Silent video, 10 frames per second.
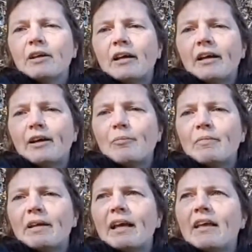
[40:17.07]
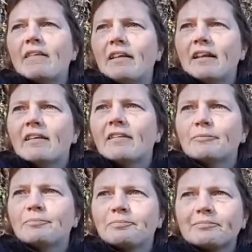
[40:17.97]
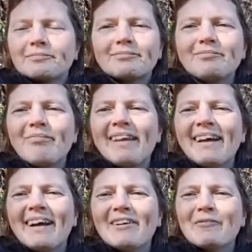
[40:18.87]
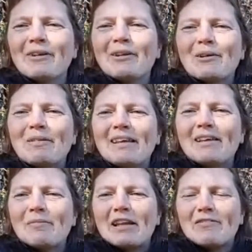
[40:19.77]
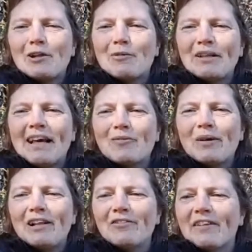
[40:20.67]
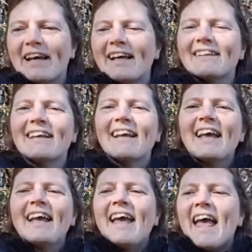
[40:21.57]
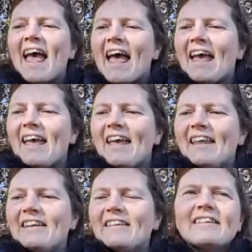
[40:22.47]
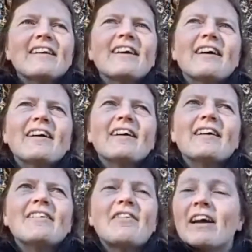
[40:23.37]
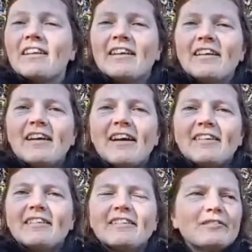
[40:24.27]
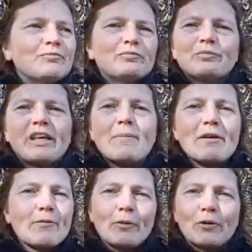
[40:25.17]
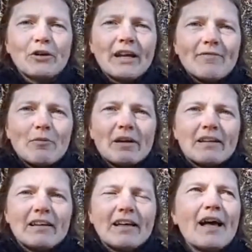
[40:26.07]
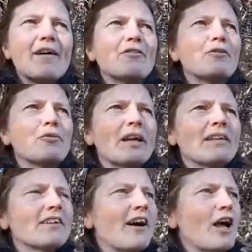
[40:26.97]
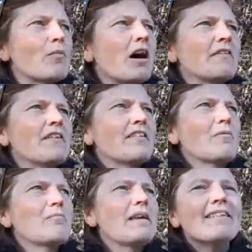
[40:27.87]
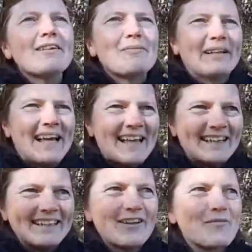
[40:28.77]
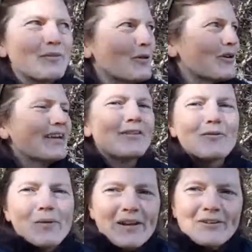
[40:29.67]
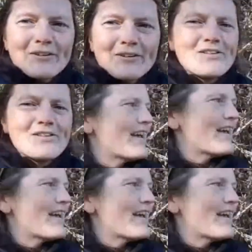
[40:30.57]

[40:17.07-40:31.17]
and the link will be made available as well for that. And finally, keep exploring, everybody. Have a great time on this amazing planet, exploring the wonders of